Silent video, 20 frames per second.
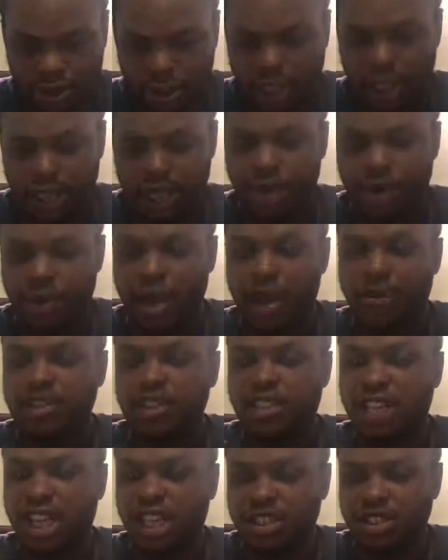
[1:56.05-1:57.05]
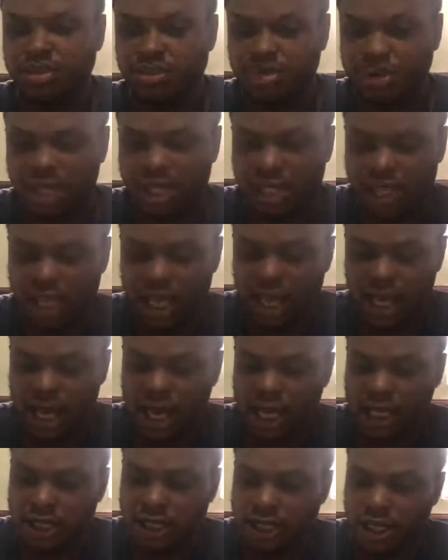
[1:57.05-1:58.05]
Okay, yeah, we have a charging brick here
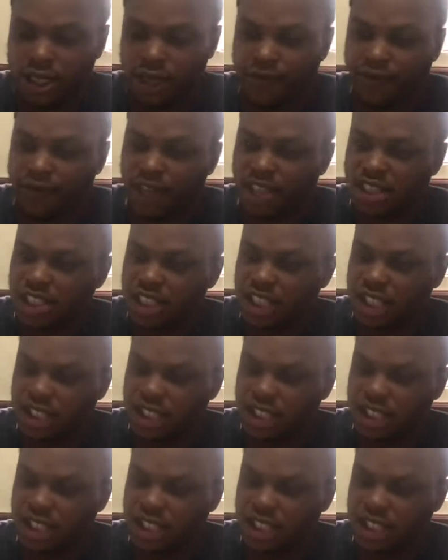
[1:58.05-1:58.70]
and a fast